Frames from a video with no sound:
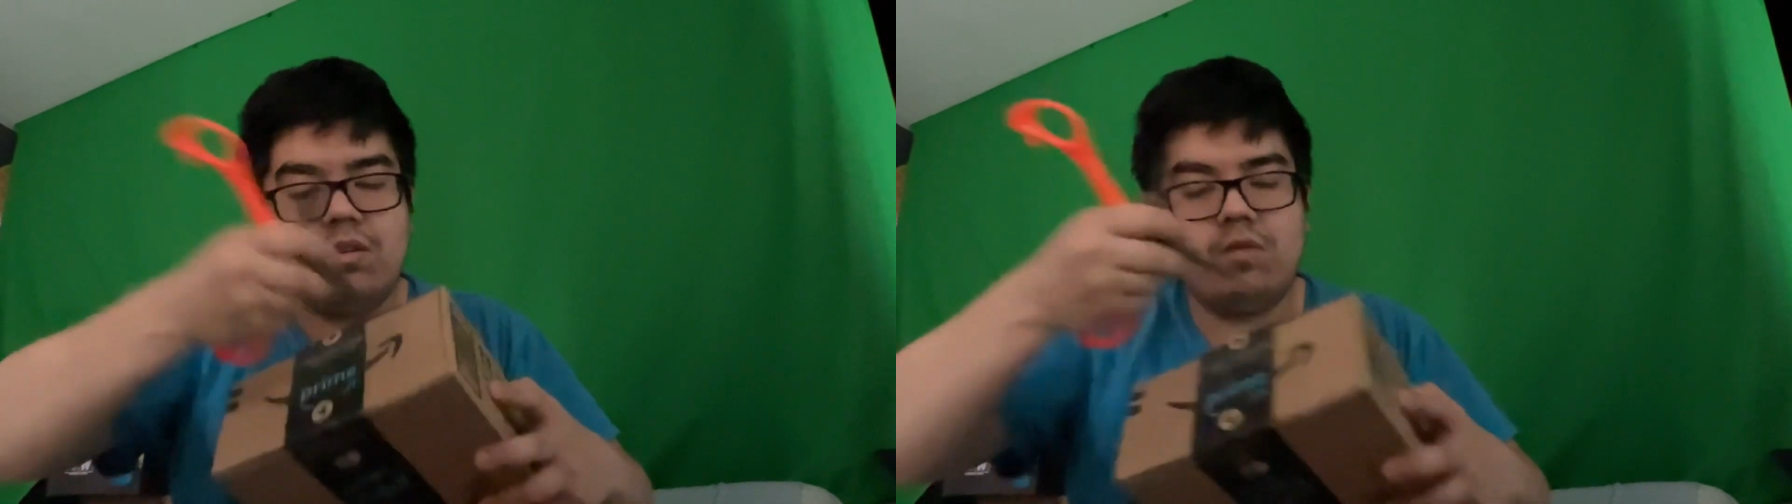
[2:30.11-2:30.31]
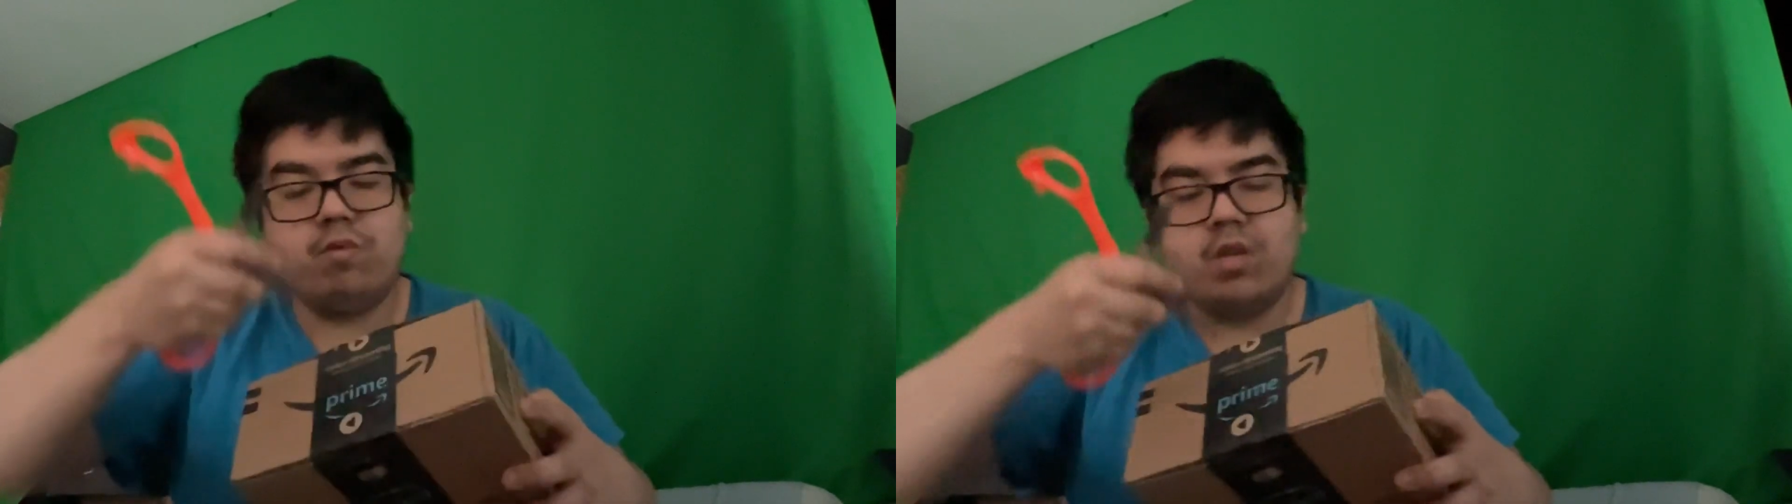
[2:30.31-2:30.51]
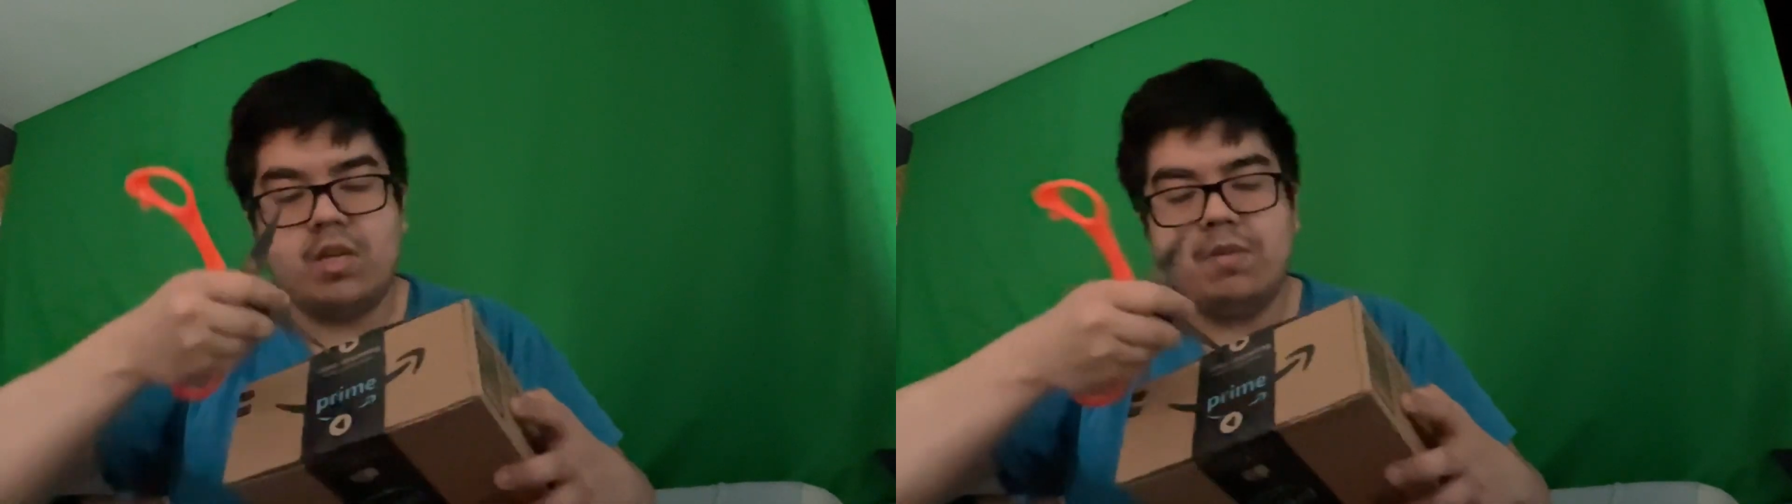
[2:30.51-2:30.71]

really